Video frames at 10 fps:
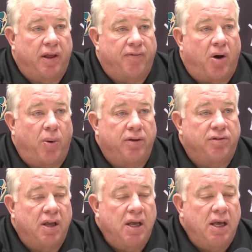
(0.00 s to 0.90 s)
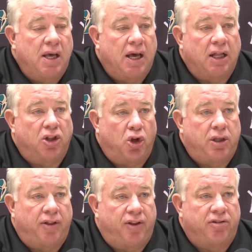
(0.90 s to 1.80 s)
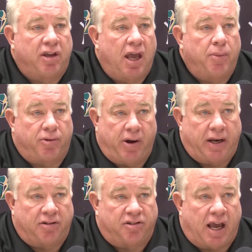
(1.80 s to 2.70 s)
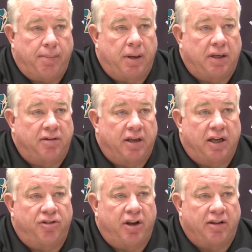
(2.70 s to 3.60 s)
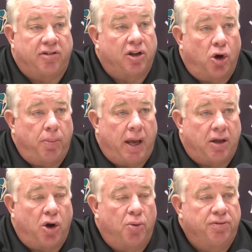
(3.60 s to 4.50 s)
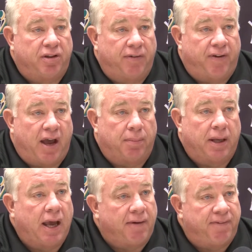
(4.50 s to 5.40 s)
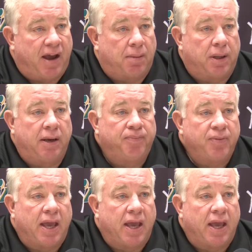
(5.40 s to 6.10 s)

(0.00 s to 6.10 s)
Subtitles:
They've always looked at this game with great excitement because they get a chance to go back home, see family, have family